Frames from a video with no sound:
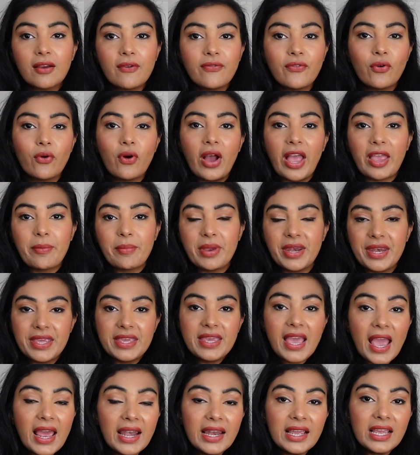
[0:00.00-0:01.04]
for a Mini
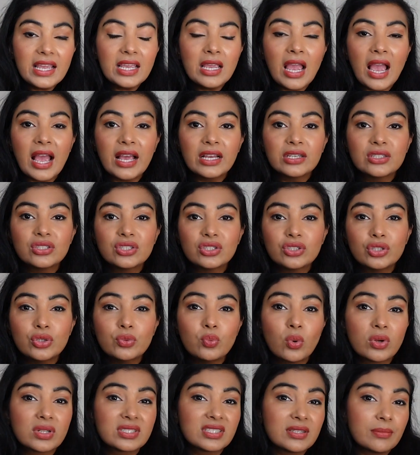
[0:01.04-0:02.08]
Kelly and you
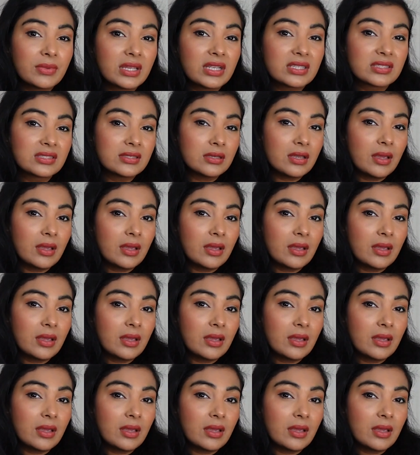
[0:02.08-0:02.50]
want something